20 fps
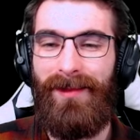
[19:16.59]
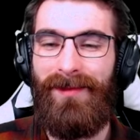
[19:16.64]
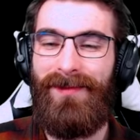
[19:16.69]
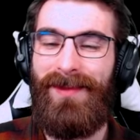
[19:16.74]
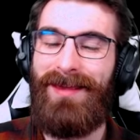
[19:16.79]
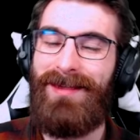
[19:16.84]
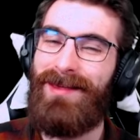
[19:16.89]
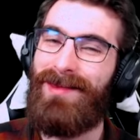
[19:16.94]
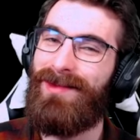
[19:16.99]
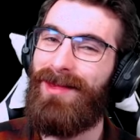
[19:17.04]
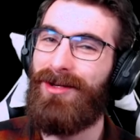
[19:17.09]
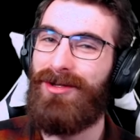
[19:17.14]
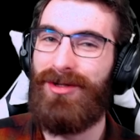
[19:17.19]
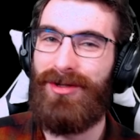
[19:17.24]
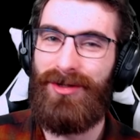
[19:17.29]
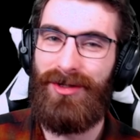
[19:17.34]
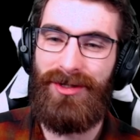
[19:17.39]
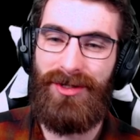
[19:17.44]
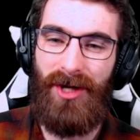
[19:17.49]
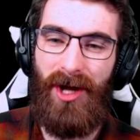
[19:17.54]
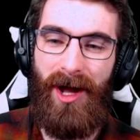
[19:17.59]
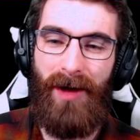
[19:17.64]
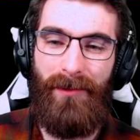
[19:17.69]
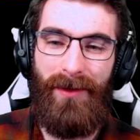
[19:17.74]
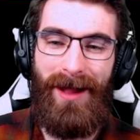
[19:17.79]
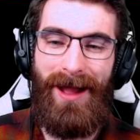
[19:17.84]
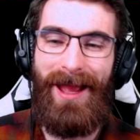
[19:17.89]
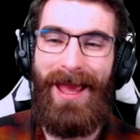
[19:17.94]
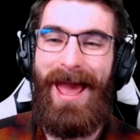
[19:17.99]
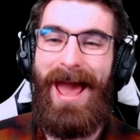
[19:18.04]
They did such a good job.
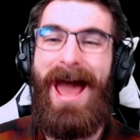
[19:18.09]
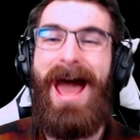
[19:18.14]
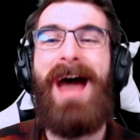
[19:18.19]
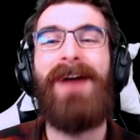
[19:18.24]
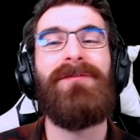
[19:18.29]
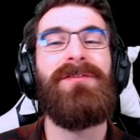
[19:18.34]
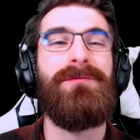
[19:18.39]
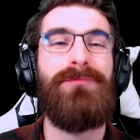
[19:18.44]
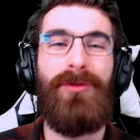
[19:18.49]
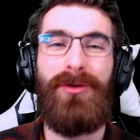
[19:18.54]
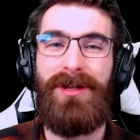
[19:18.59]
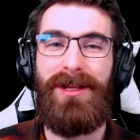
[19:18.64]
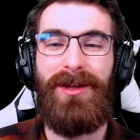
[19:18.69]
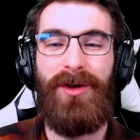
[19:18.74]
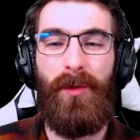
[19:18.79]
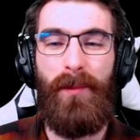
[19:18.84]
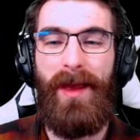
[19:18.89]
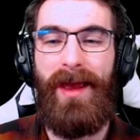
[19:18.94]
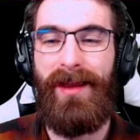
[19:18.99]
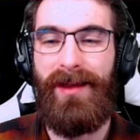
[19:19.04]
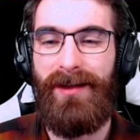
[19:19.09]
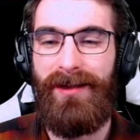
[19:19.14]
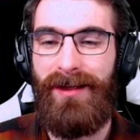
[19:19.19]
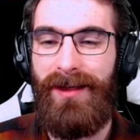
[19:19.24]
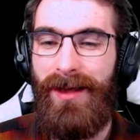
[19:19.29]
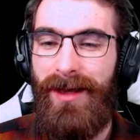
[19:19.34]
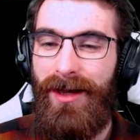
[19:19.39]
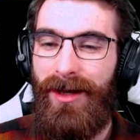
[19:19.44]
I have to put it in Omega